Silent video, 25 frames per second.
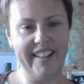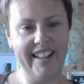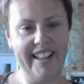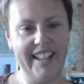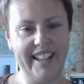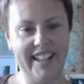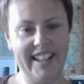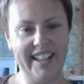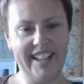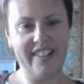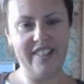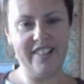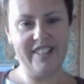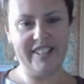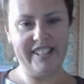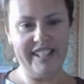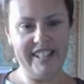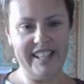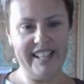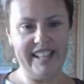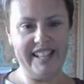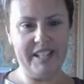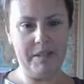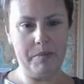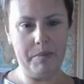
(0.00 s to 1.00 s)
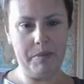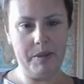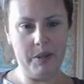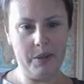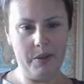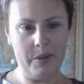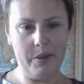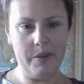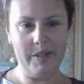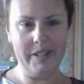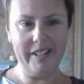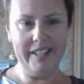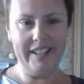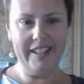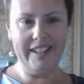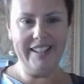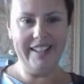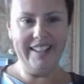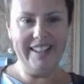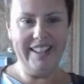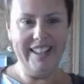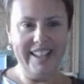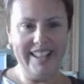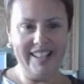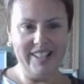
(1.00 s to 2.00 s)
There we go. I'm
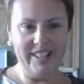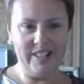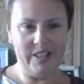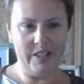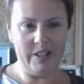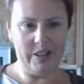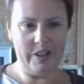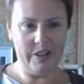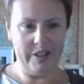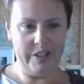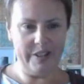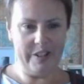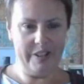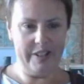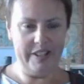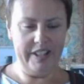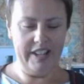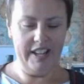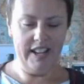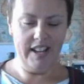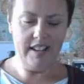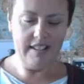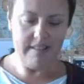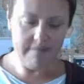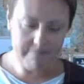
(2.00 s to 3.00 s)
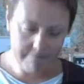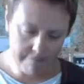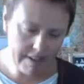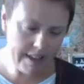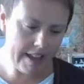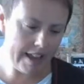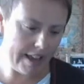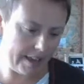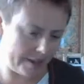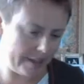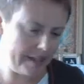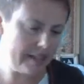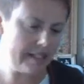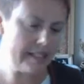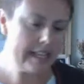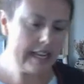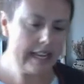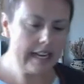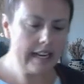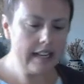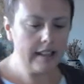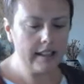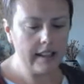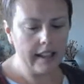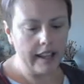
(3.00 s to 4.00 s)
standing do so
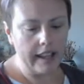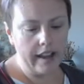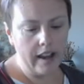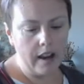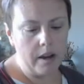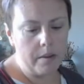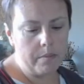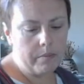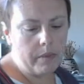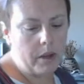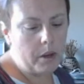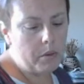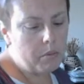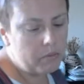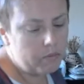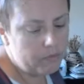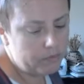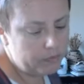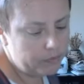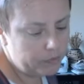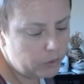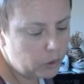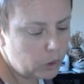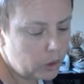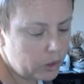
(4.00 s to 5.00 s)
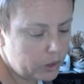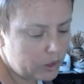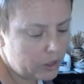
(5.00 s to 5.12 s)
yeah, it's getting there.